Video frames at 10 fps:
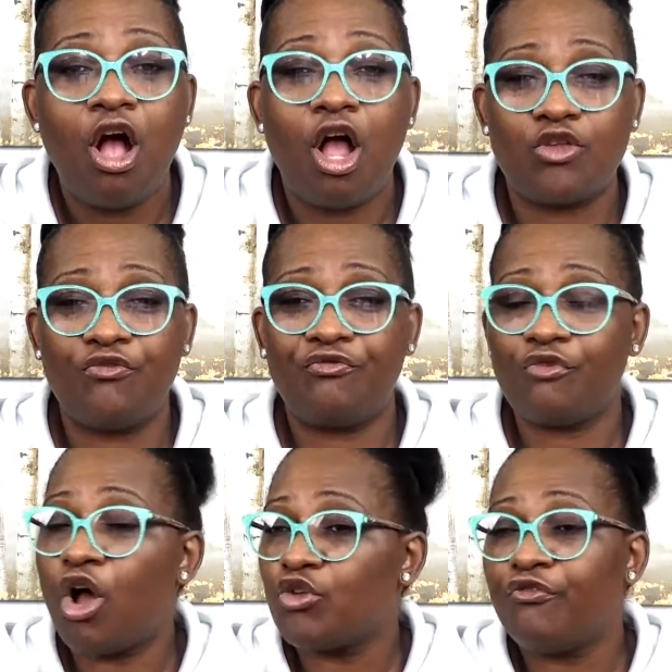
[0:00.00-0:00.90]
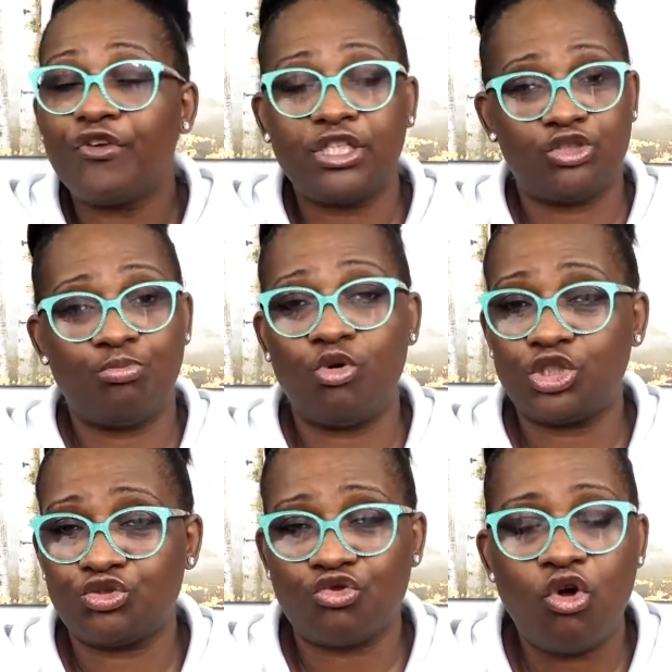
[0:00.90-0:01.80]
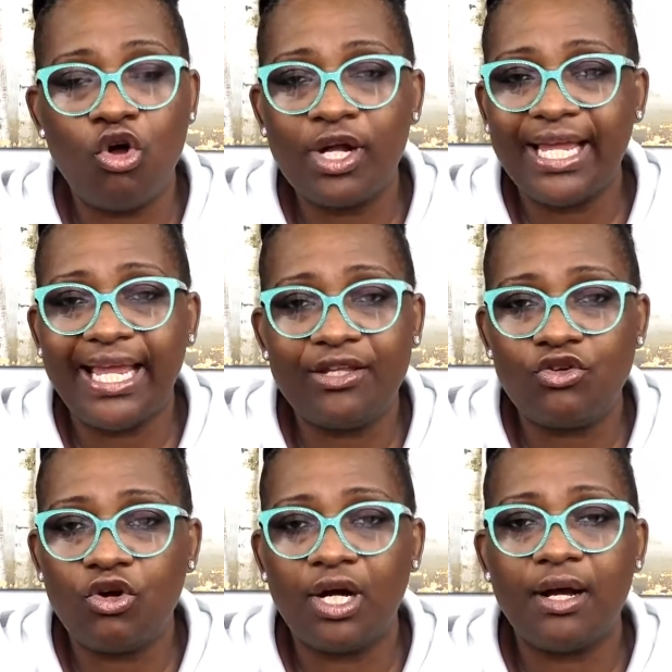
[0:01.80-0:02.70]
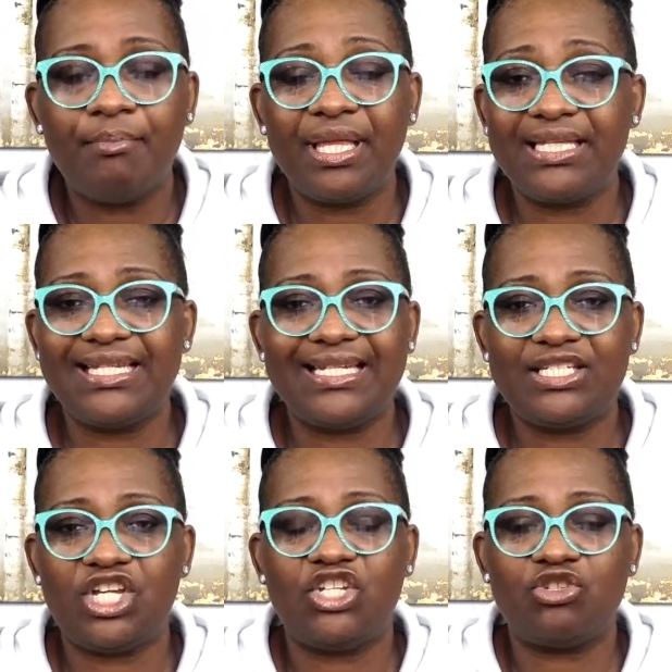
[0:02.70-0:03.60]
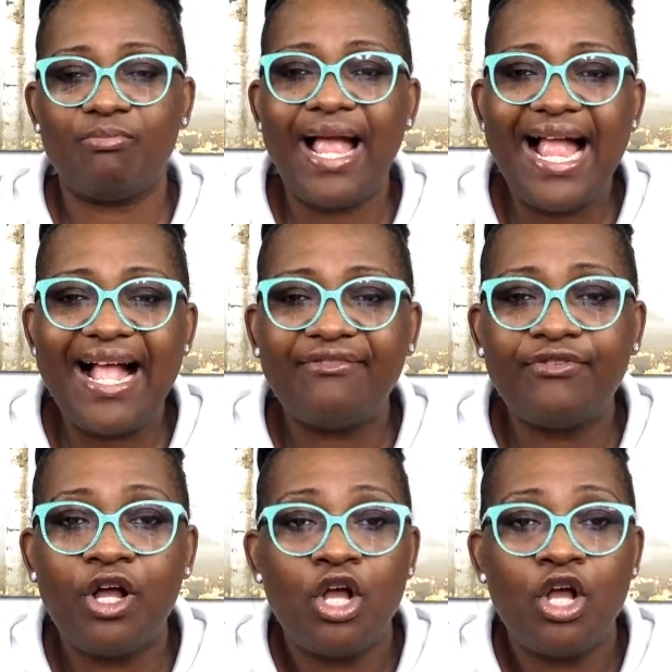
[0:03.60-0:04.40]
Are you feeling more strong in your ability to teach math?